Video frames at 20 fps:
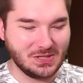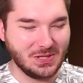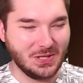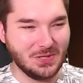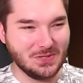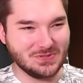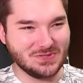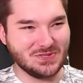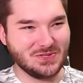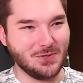
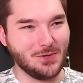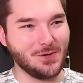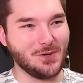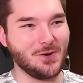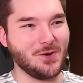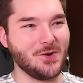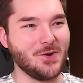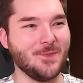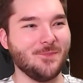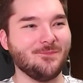close the door
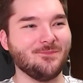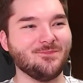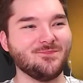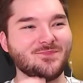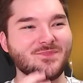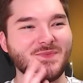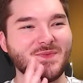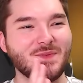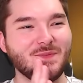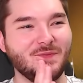on them.
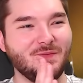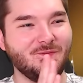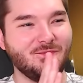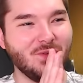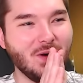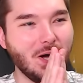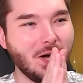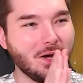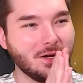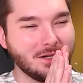
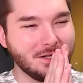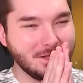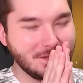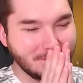Fuck.